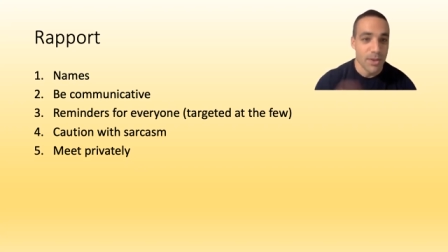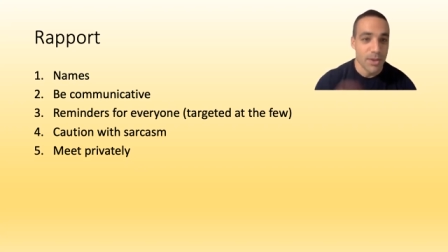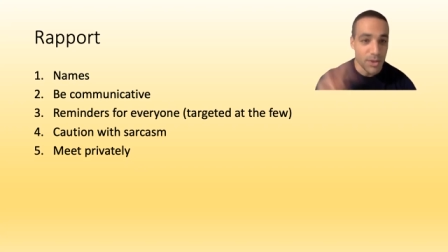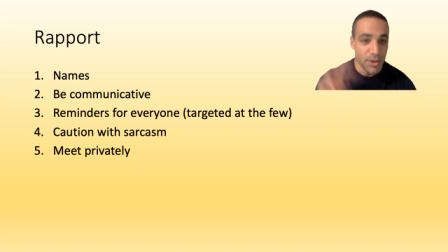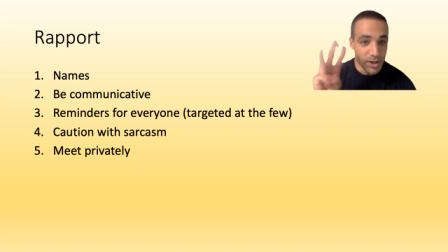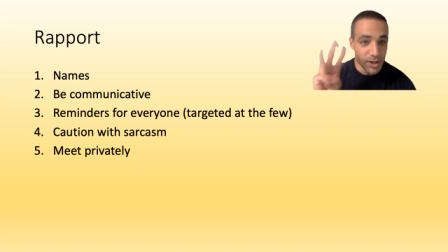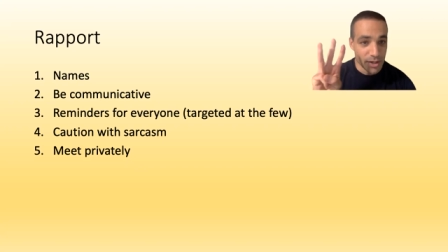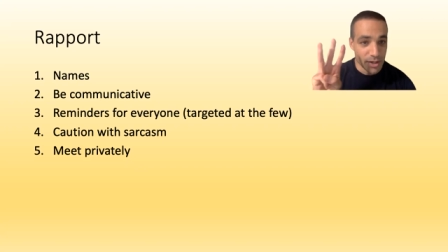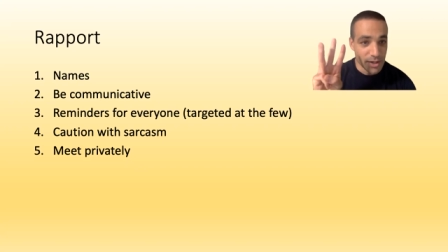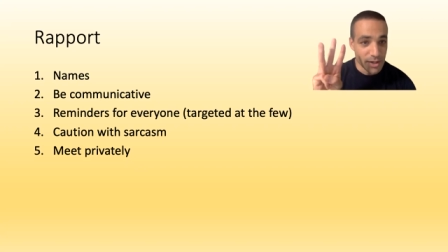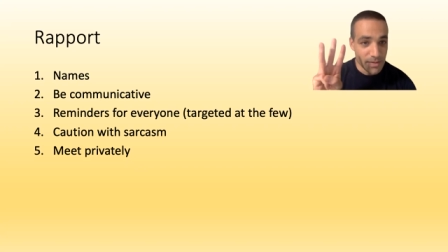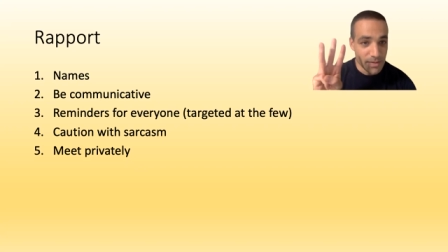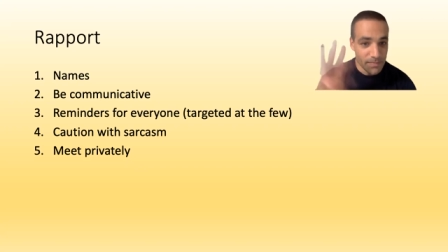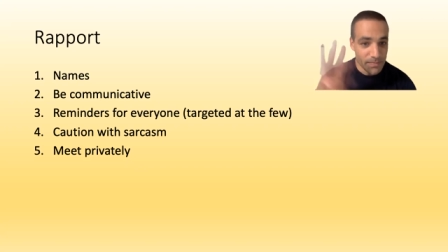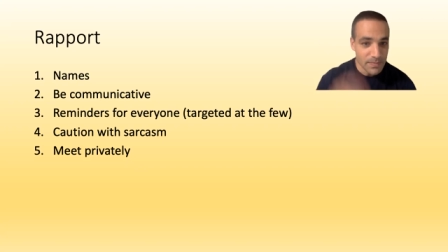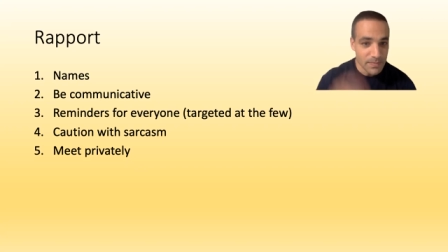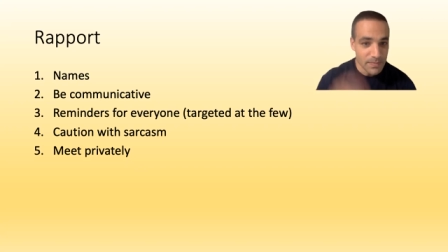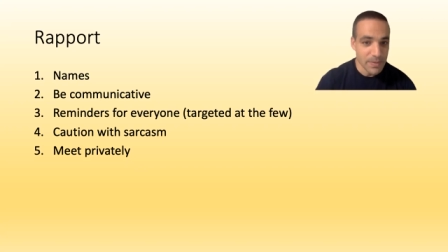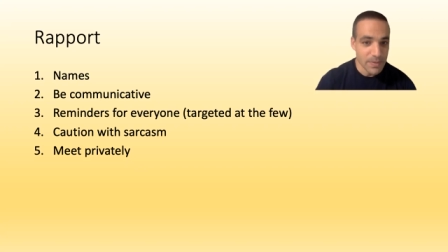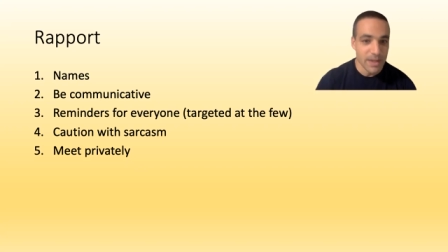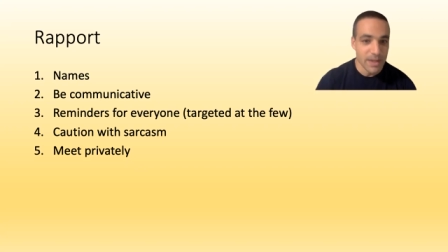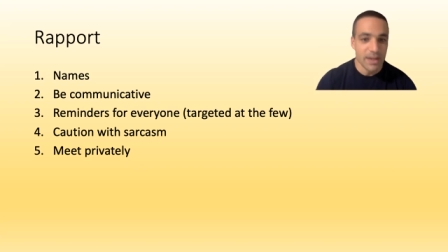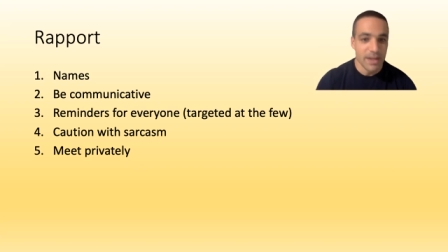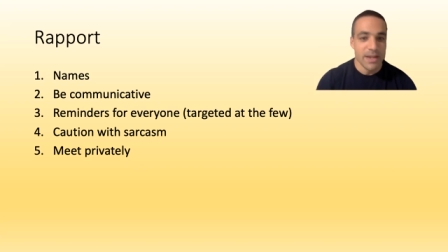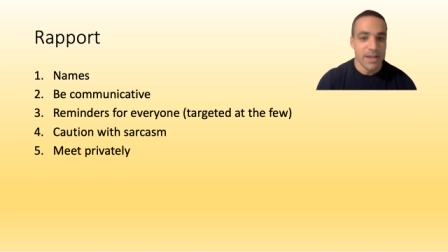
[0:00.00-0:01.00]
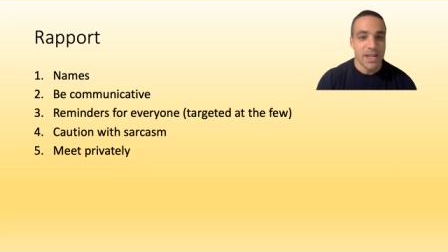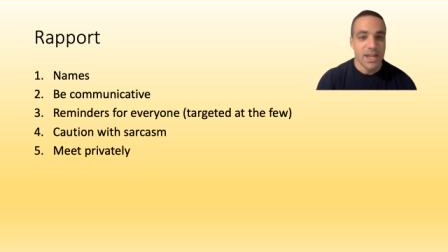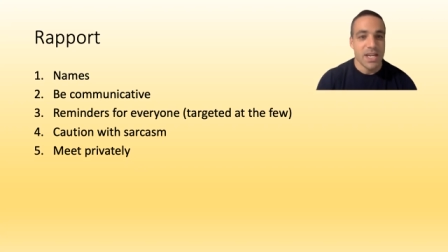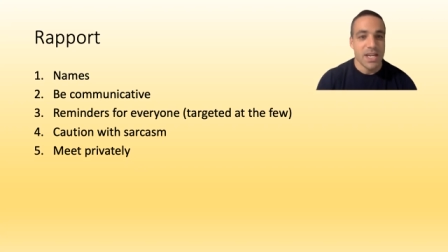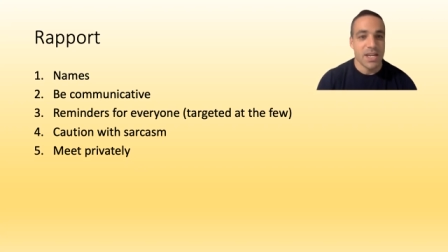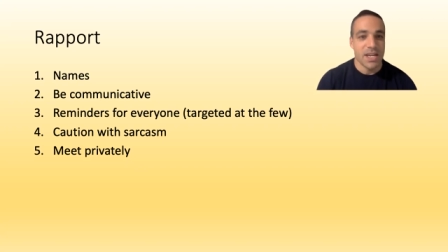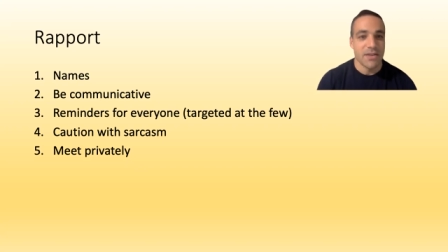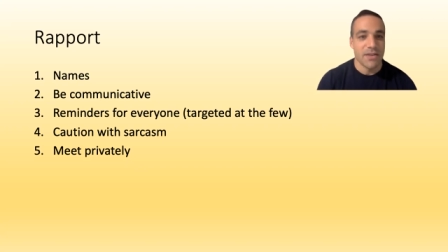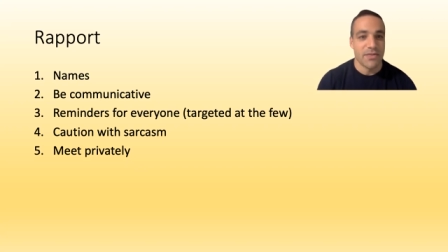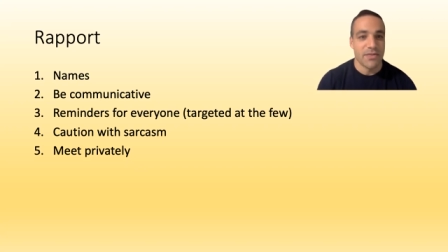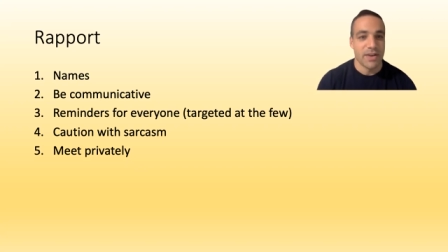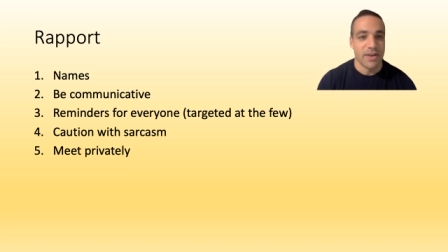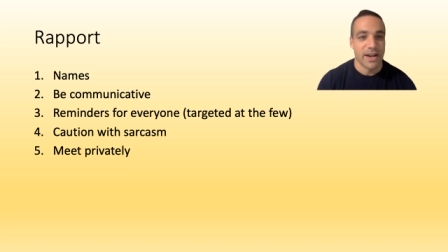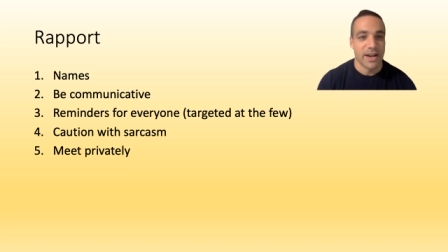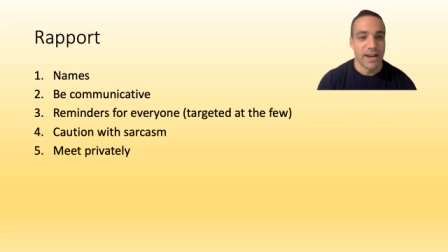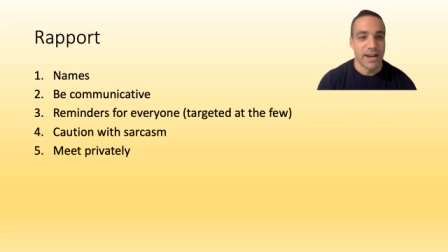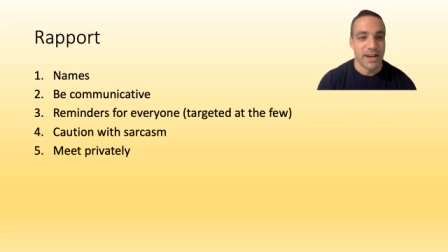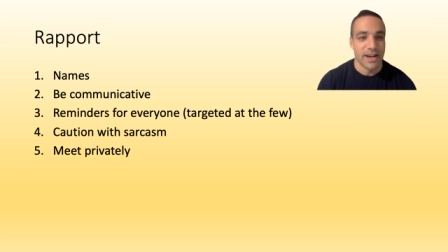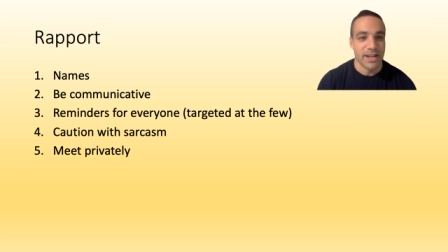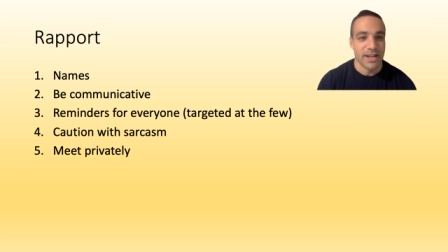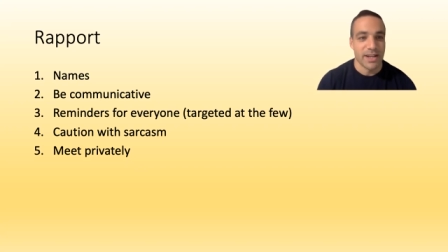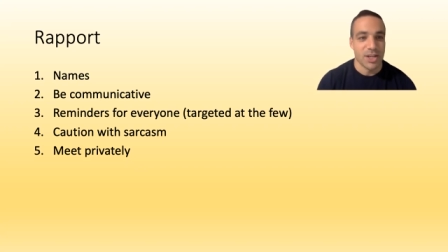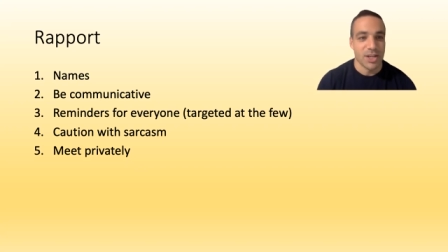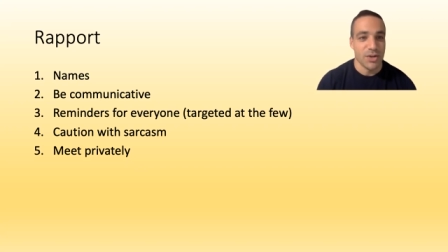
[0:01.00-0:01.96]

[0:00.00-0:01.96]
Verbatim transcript: Third, if uh,